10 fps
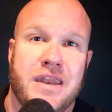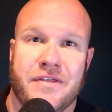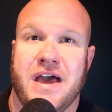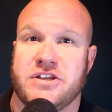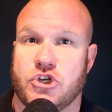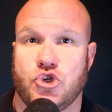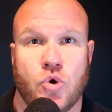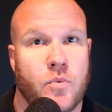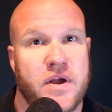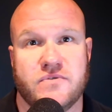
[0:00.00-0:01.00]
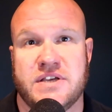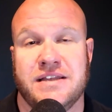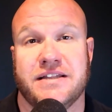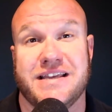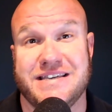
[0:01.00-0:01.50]
Now, that is a short way of
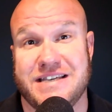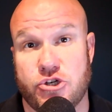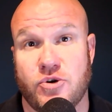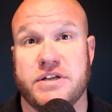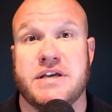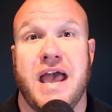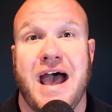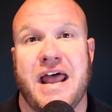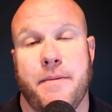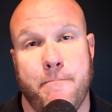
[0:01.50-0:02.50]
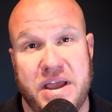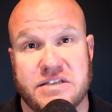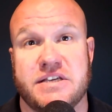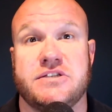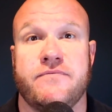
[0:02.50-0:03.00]
saying that the district had a
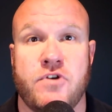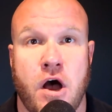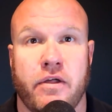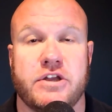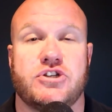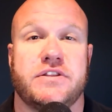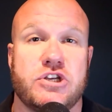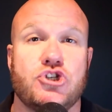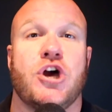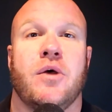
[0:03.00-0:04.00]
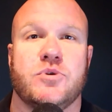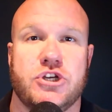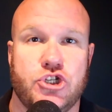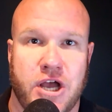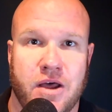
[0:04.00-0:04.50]
basis of knowledge that this child
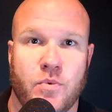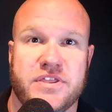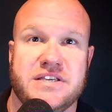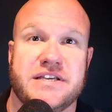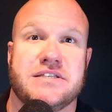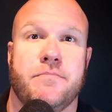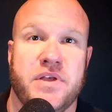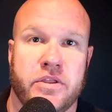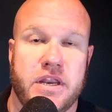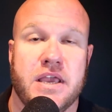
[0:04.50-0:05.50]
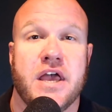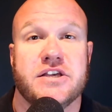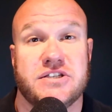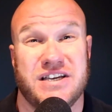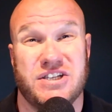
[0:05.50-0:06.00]
was a child with a disability,
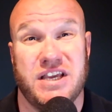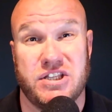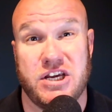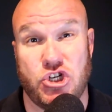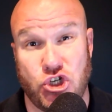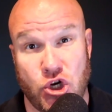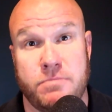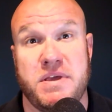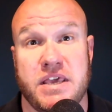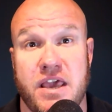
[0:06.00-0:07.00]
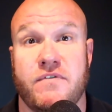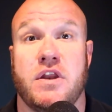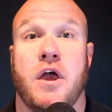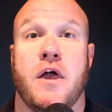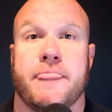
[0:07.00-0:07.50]
such that they should be
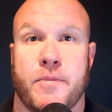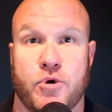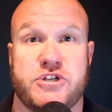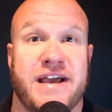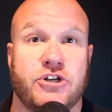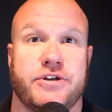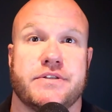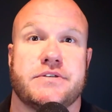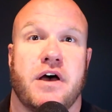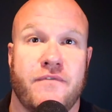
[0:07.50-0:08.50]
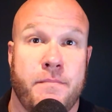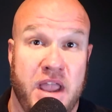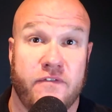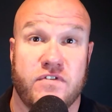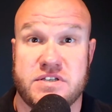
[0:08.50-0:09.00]
given the protections of a
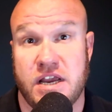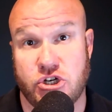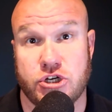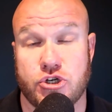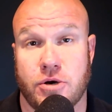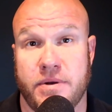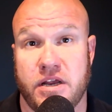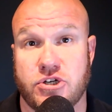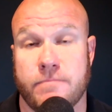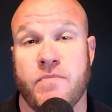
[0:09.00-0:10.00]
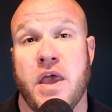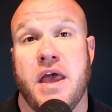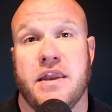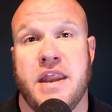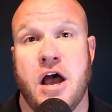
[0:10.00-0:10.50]
manifestation determination.
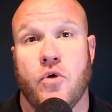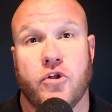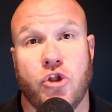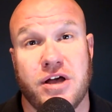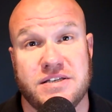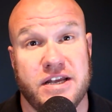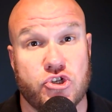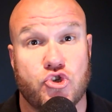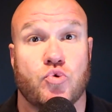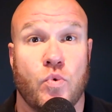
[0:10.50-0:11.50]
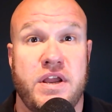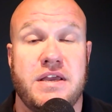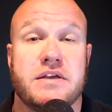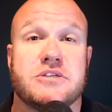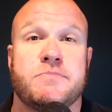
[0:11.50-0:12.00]
Now, the law states
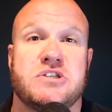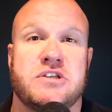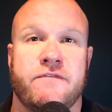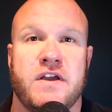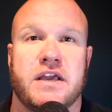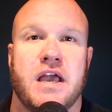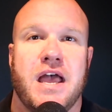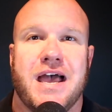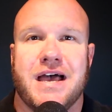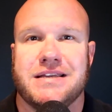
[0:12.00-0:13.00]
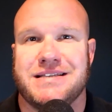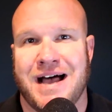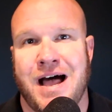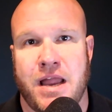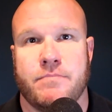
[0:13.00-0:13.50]
three specific
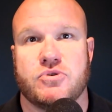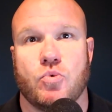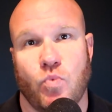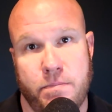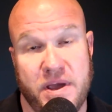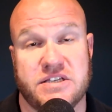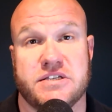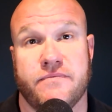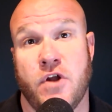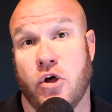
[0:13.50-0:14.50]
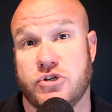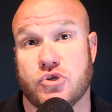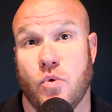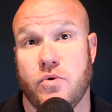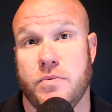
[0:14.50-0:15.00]
times when basis of knowledge
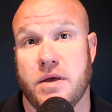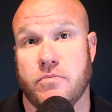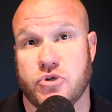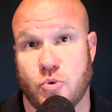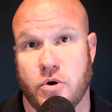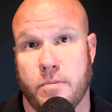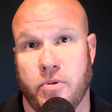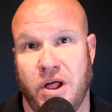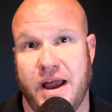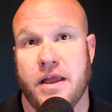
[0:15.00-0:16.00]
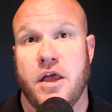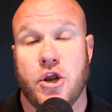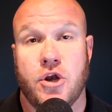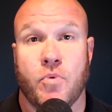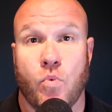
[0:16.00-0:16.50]
is going to apply.
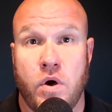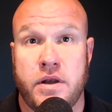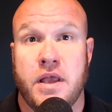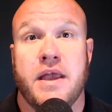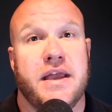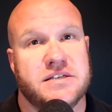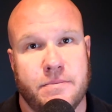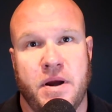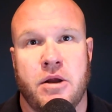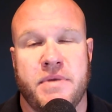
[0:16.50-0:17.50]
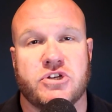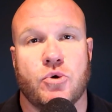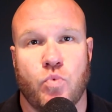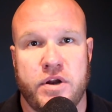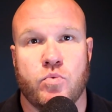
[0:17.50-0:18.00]
Number one is the parent
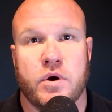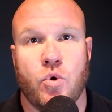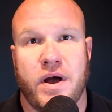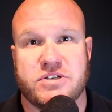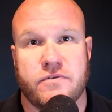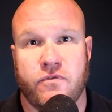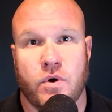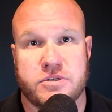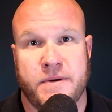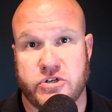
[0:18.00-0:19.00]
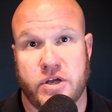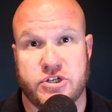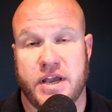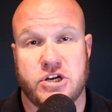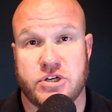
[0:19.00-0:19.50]
makes a written request for a special
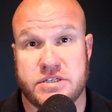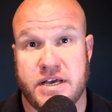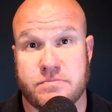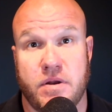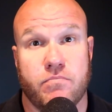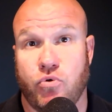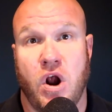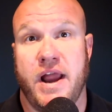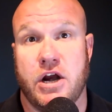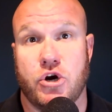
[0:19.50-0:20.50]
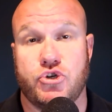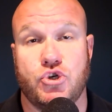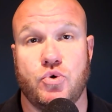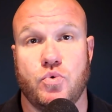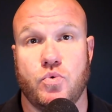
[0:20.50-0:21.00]
education assessment prior
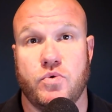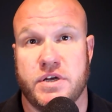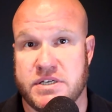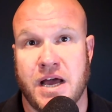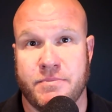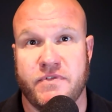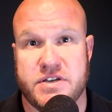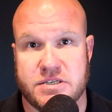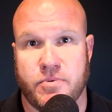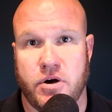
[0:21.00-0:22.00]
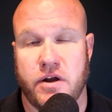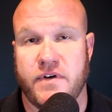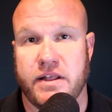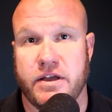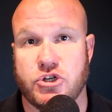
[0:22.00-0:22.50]
to the time of the
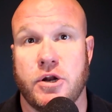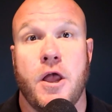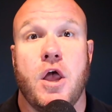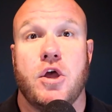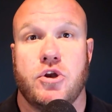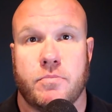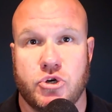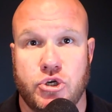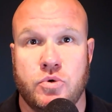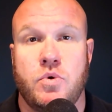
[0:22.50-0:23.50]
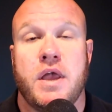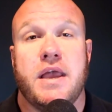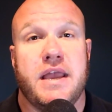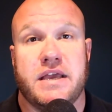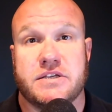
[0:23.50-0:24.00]
disciplinary violation. Number two
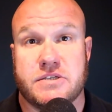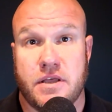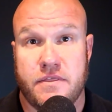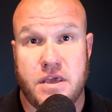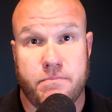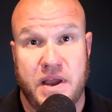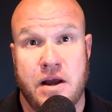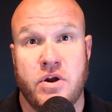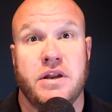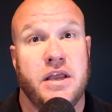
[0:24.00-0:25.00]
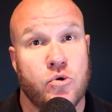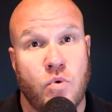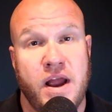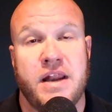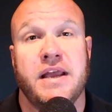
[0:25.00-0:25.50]
is the parent
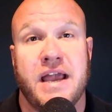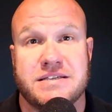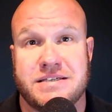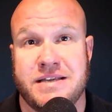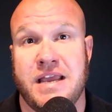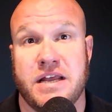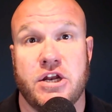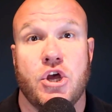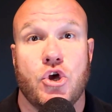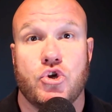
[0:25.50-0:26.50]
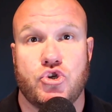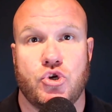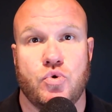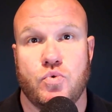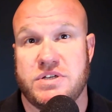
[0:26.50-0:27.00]
in writing has stated
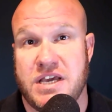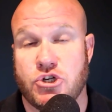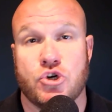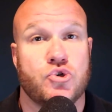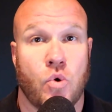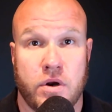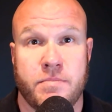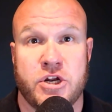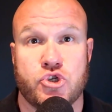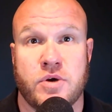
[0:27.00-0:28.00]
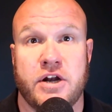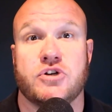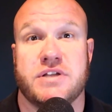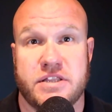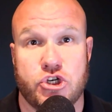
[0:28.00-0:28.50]
to teachers or
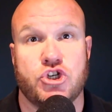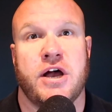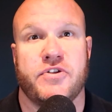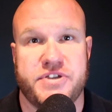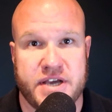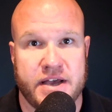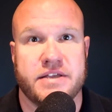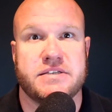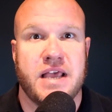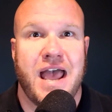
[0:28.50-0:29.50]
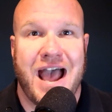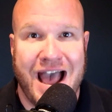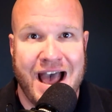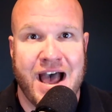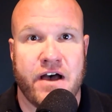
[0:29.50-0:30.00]
administrators that this child does
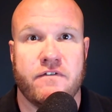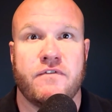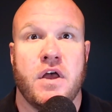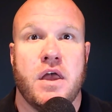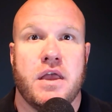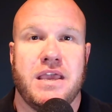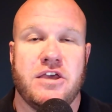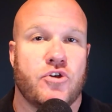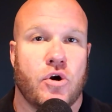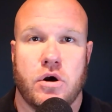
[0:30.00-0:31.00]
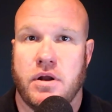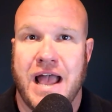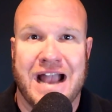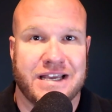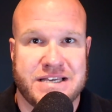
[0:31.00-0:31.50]
have either
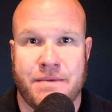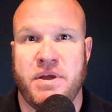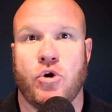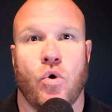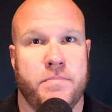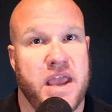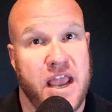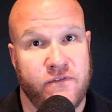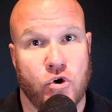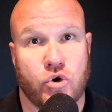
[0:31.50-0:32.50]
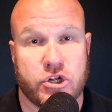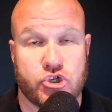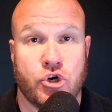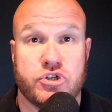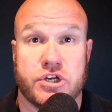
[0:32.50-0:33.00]
academic or behavioral
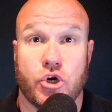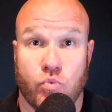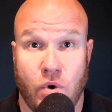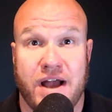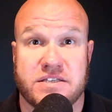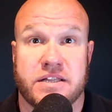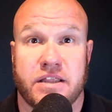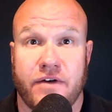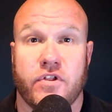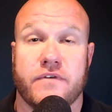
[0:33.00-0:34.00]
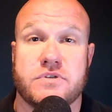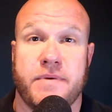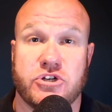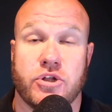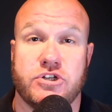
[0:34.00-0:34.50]
concerns that could rise to the level of
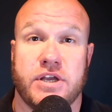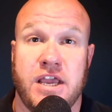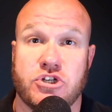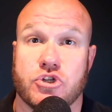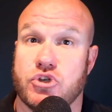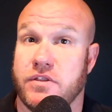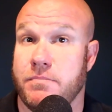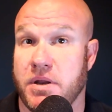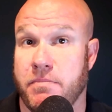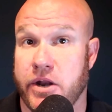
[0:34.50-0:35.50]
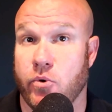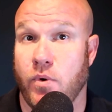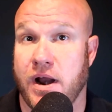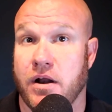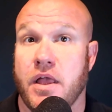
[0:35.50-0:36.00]
special education, so they've been made
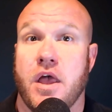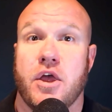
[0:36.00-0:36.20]
aware.